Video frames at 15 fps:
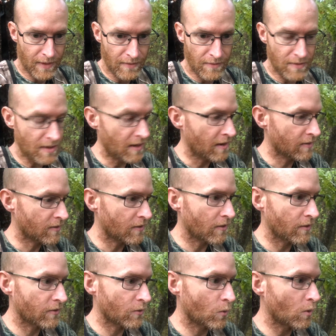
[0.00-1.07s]
and then I
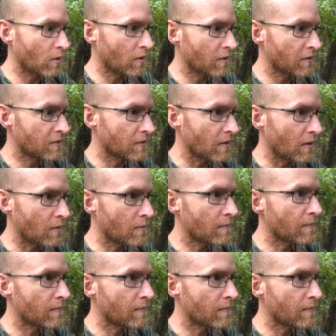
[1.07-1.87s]
saw squirrels, so